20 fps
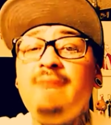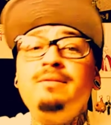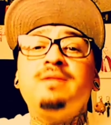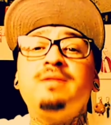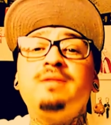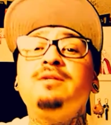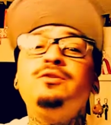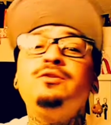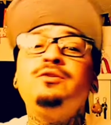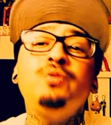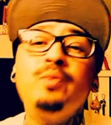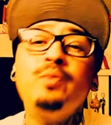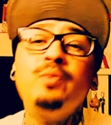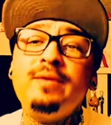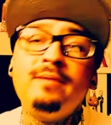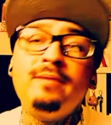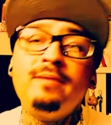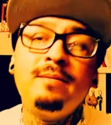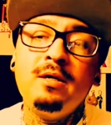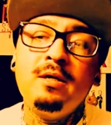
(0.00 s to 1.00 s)
have nothing to do
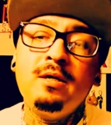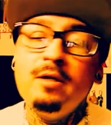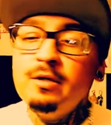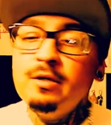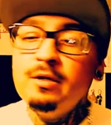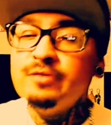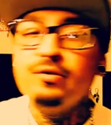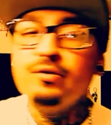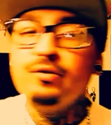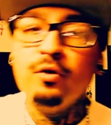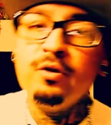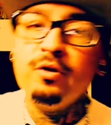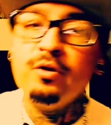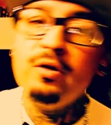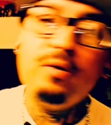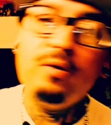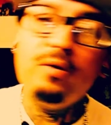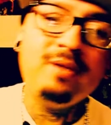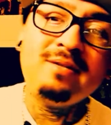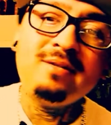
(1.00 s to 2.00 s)
with him. So,
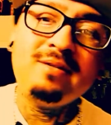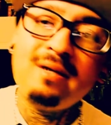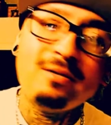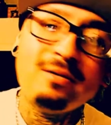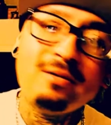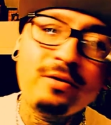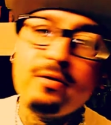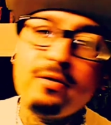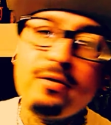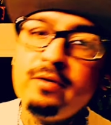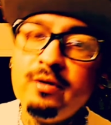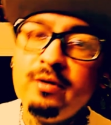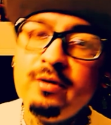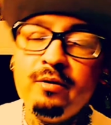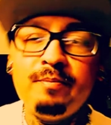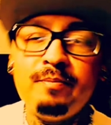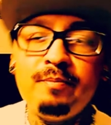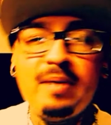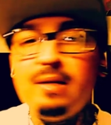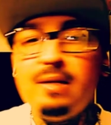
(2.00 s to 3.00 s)
it's out
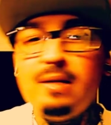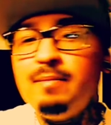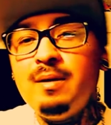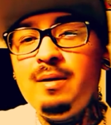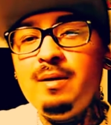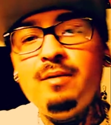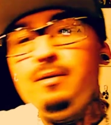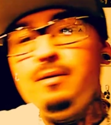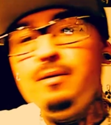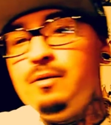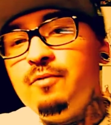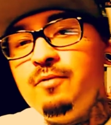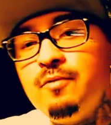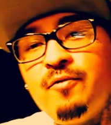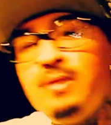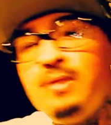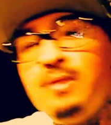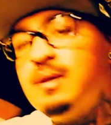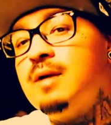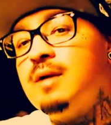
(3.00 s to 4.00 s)
there. Patty Mayo,
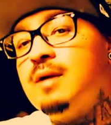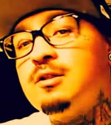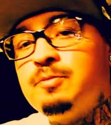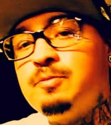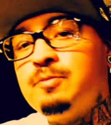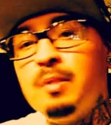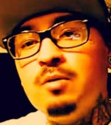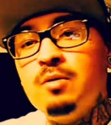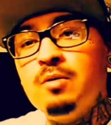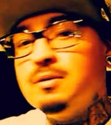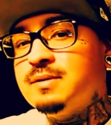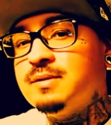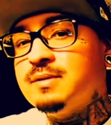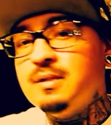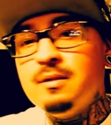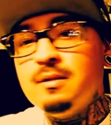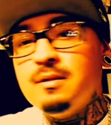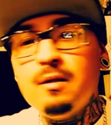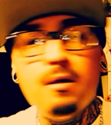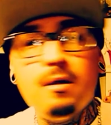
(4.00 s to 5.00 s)
you finally got
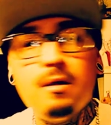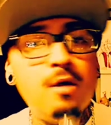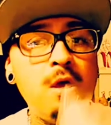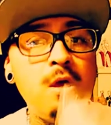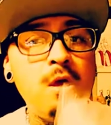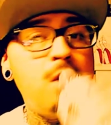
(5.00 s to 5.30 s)
exposed, and